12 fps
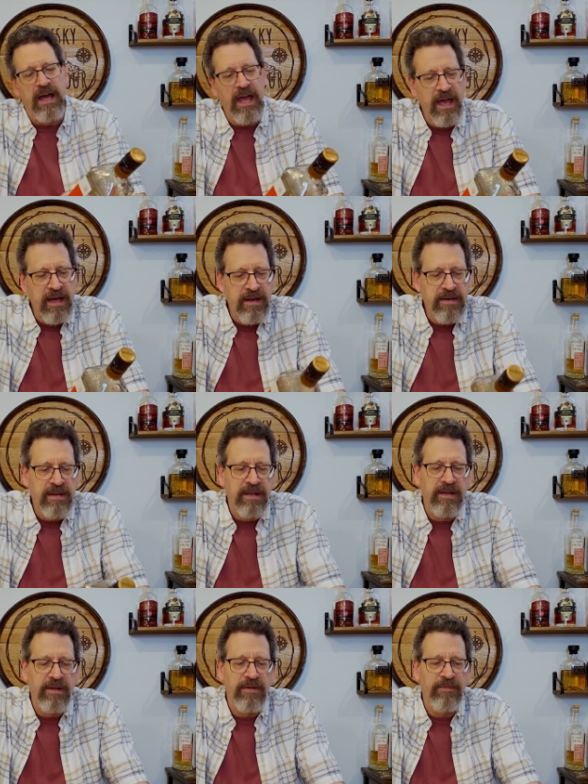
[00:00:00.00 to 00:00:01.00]
And
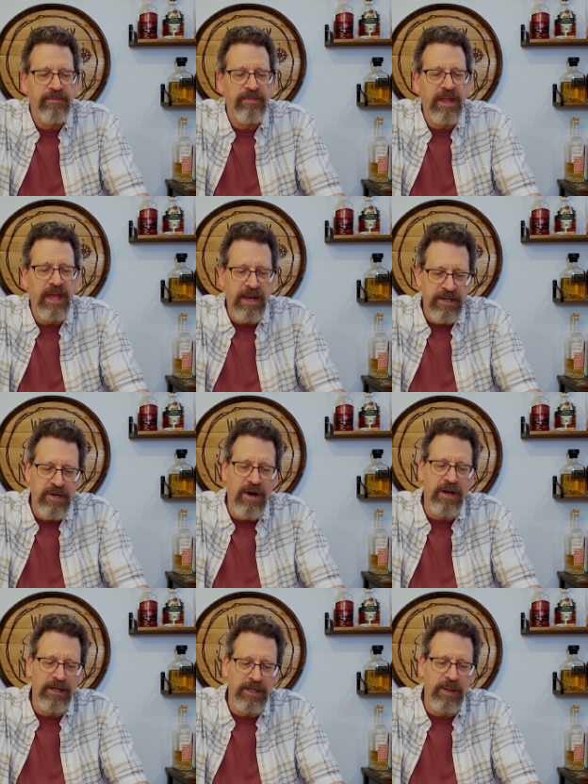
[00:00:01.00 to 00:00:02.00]
it
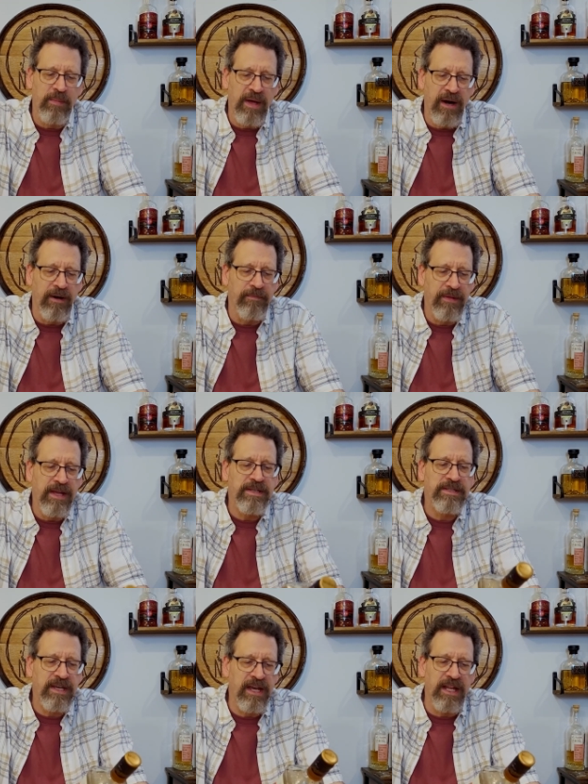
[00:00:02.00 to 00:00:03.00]
got a little better.
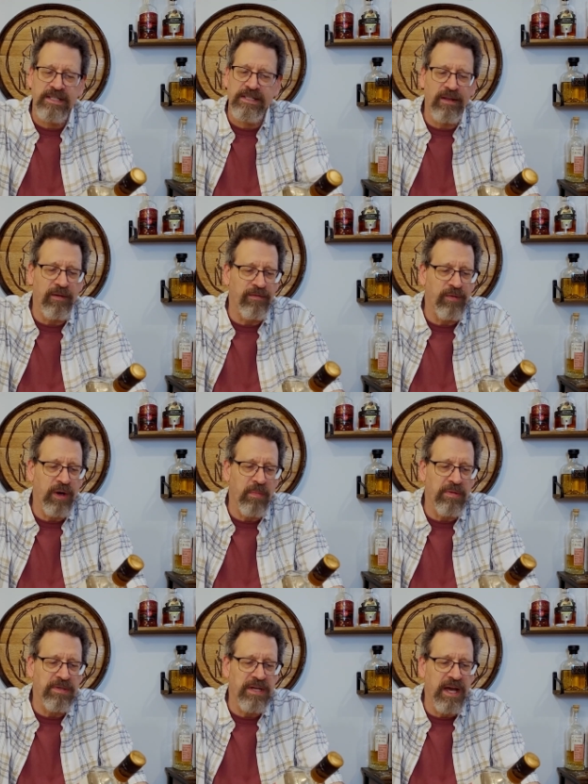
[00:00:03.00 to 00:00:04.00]
It did. It's still
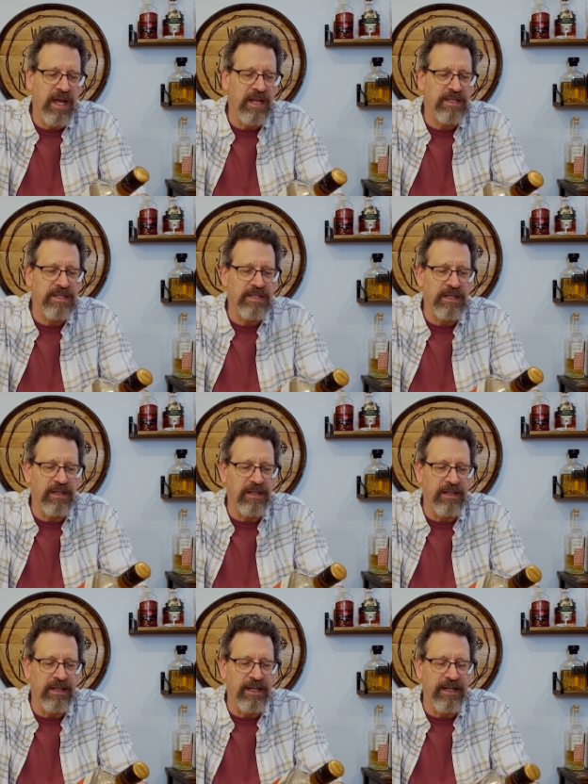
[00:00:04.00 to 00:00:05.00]
40%. It's
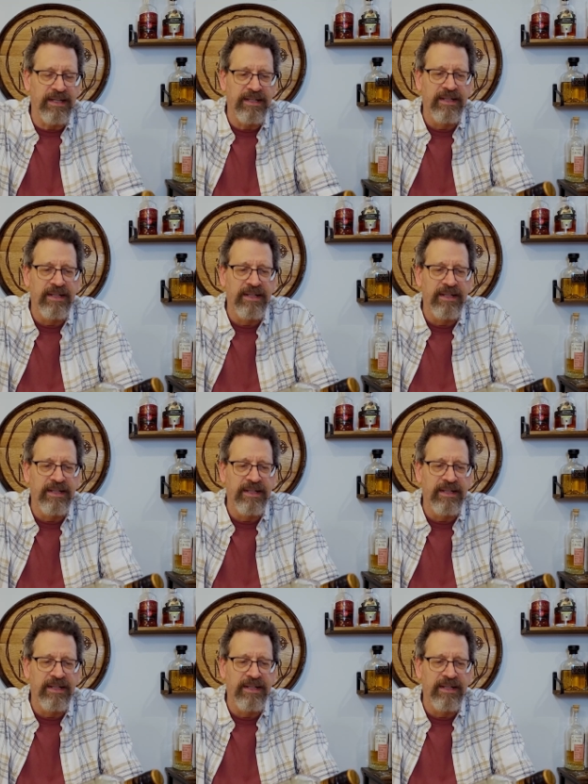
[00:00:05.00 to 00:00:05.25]
still, uh,